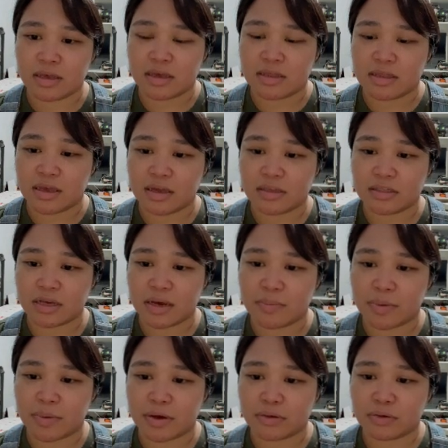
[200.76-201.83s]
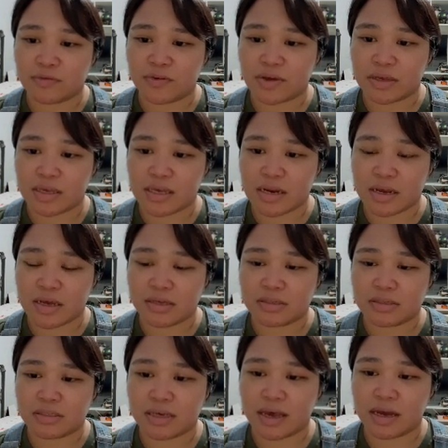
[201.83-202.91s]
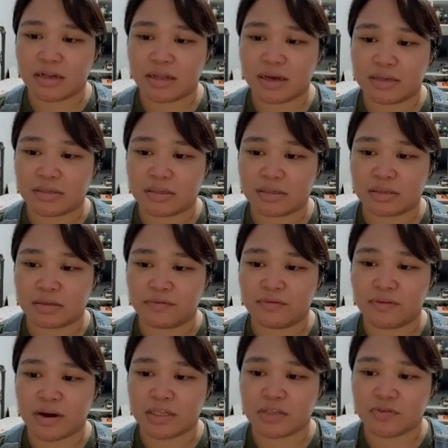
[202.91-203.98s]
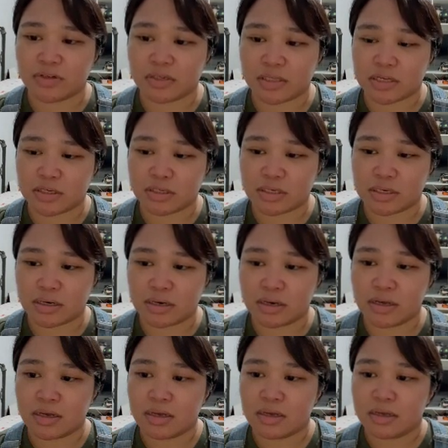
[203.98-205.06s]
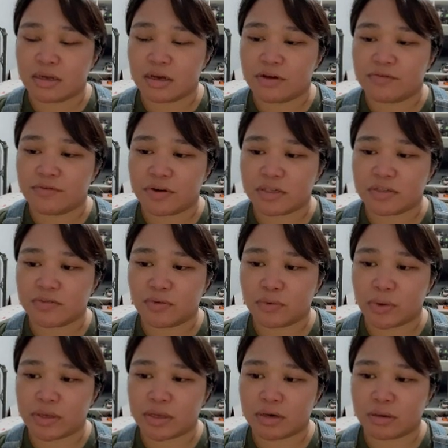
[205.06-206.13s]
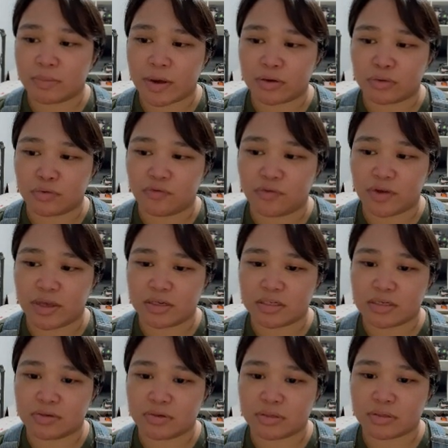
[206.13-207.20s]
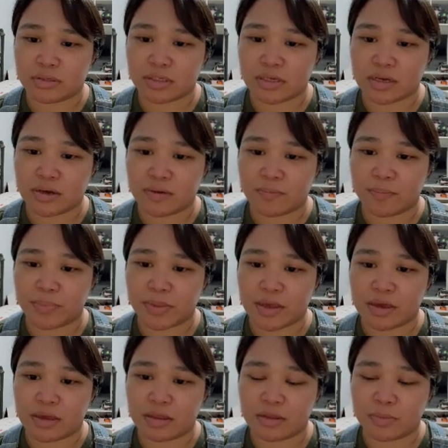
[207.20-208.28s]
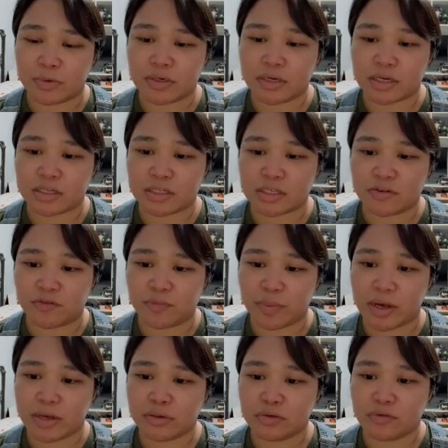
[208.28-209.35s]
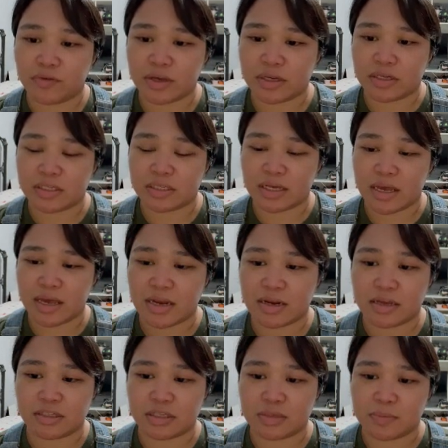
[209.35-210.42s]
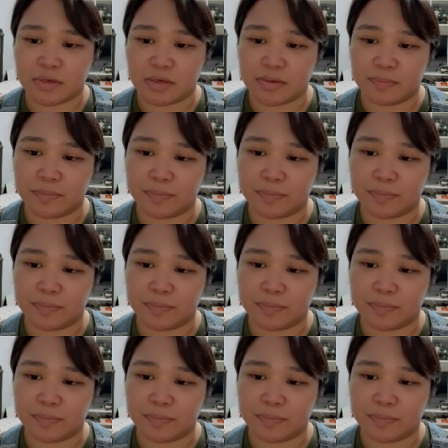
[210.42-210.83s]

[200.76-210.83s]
the enzyme pyruvate kinase catalyzes the phosphorylation of phosphoenolpyruvate, resulting in the production of pyruvate and ATP.